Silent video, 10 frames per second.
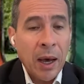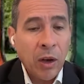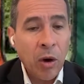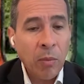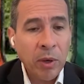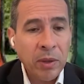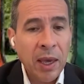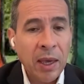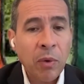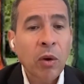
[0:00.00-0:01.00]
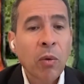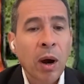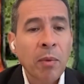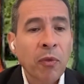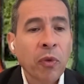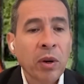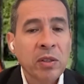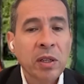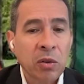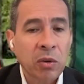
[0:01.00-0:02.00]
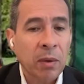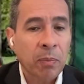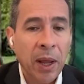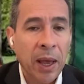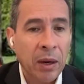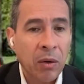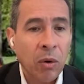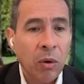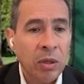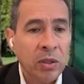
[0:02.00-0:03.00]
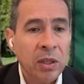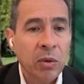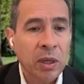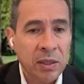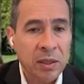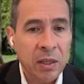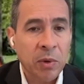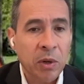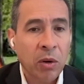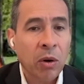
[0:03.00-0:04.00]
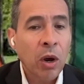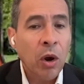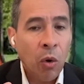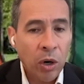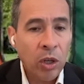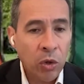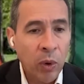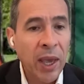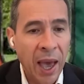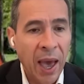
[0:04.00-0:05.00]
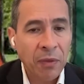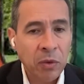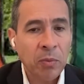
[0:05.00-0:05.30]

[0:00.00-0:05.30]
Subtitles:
come with a requirement for a security plan or a security assessment, or we have to